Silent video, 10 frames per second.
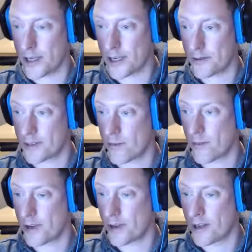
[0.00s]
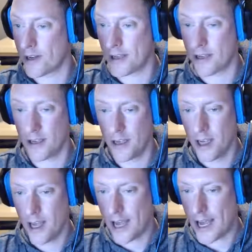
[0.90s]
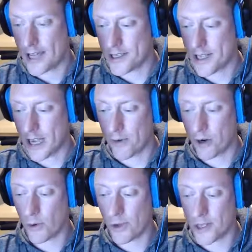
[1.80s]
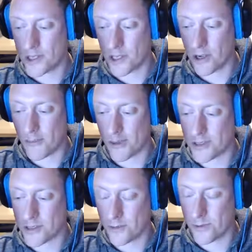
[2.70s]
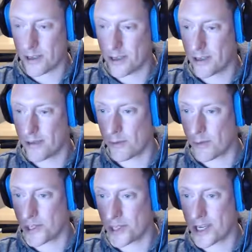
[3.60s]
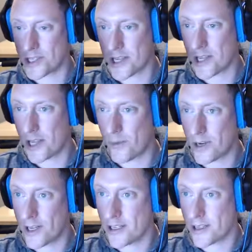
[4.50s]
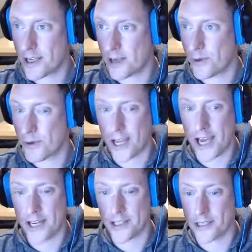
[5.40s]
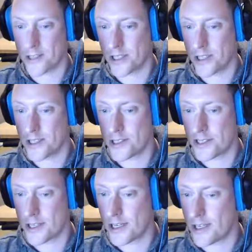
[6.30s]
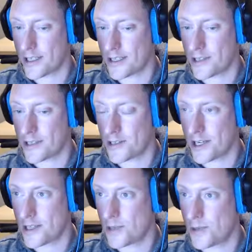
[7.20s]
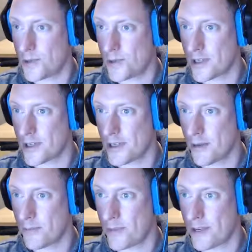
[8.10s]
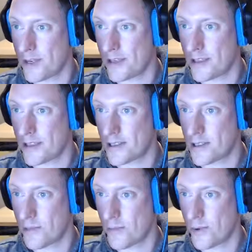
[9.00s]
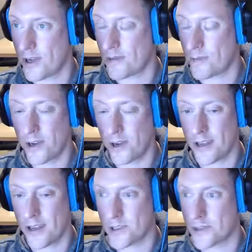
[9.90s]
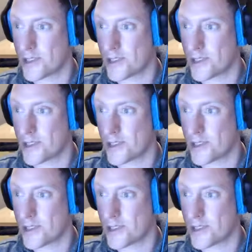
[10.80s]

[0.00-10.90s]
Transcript: It's something we can add to the ever-growing list of topics. So we appreciate you sending that one in. We will add it to the list, and stay tuned. It'll be up at some point in one of the episodes.